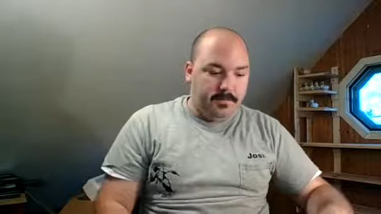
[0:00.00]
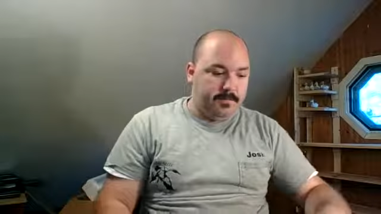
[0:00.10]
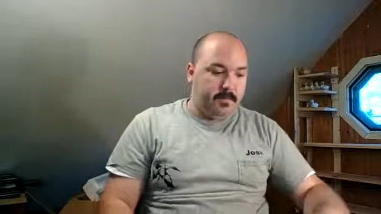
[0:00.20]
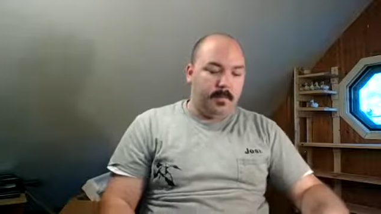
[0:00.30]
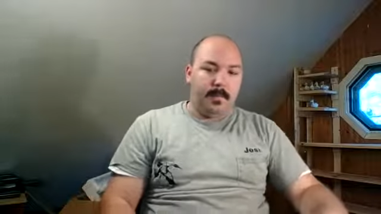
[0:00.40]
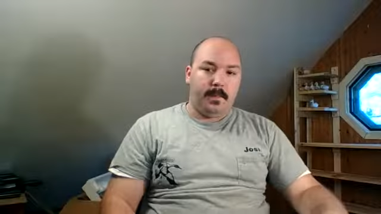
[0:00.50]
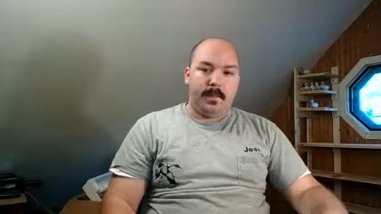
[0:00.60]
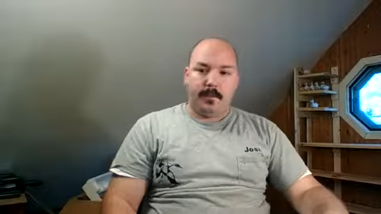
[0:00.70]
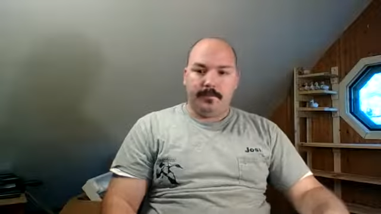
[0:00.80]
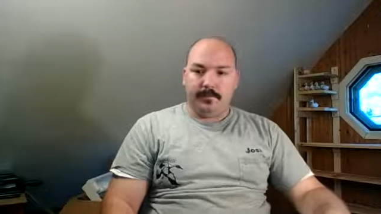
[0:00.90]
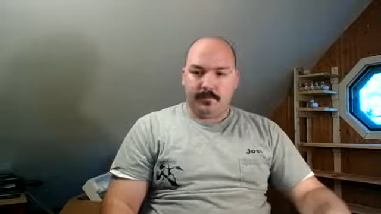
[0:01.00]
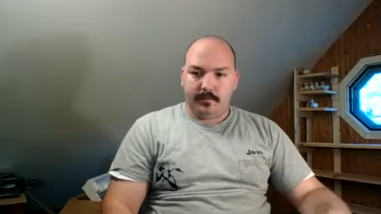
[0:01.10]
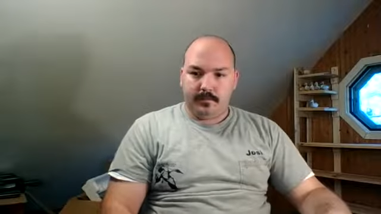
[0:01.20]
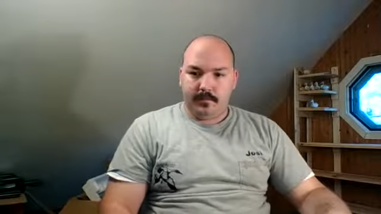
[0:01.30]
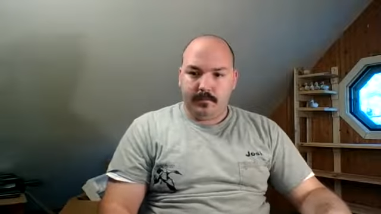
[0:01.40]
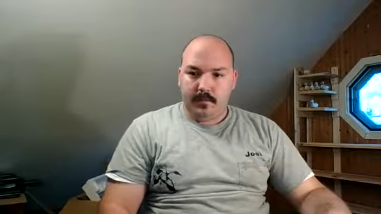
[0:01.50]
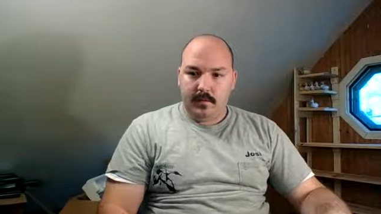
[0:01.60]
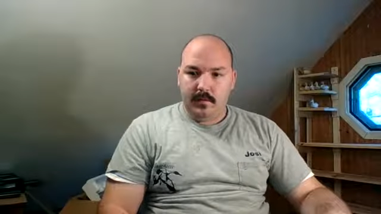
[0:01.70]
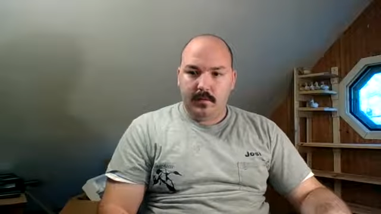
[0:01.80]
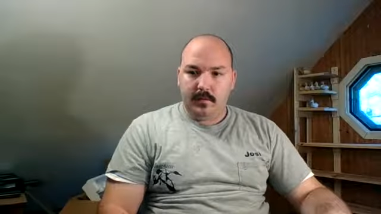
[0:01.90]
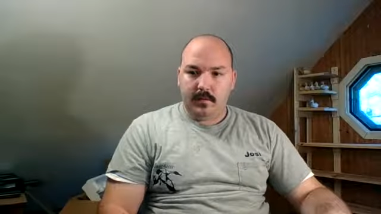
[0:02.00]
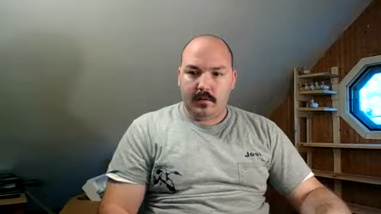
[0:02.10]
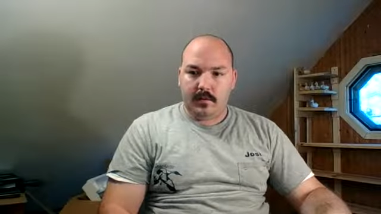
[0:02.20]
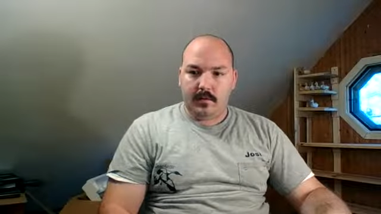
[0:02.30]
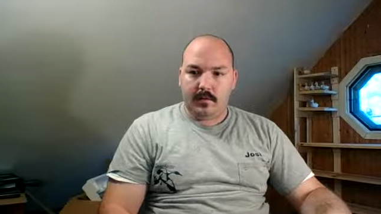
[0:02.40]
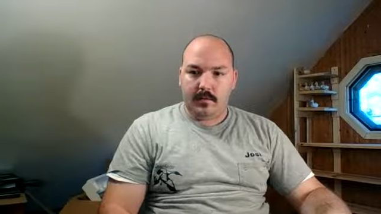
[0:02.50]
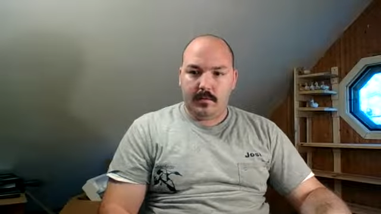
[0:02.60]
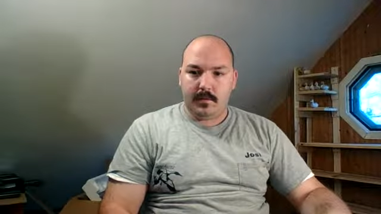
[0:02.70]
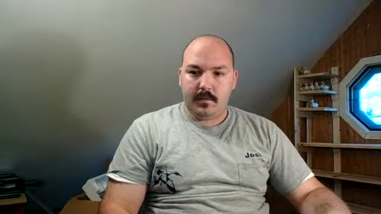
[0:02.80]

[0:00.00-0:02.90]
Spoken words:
Nothing is said.